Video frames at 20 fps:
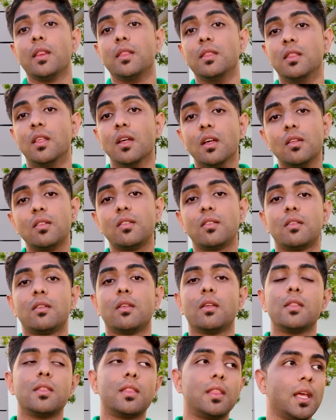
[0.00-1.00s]

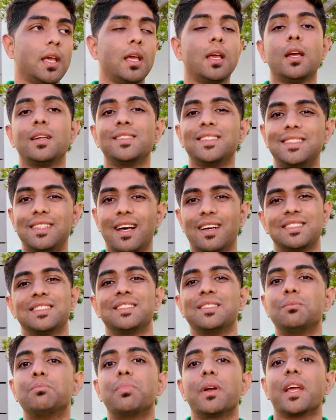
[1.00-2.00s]
This thing
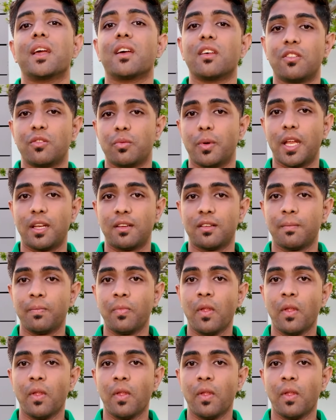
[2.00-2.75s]
doesn't break a sweat.